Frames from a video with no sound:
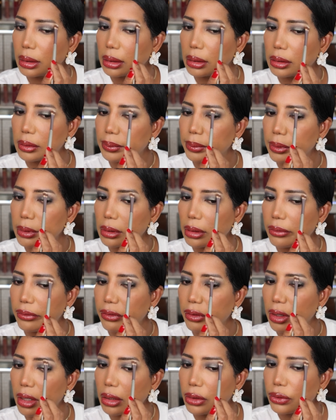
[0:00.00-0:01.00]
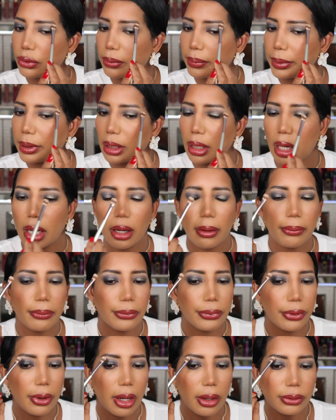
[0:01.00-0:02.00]
Especially if you have droopy
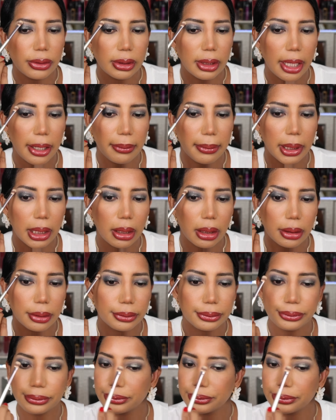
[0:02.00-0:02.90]
brows like me.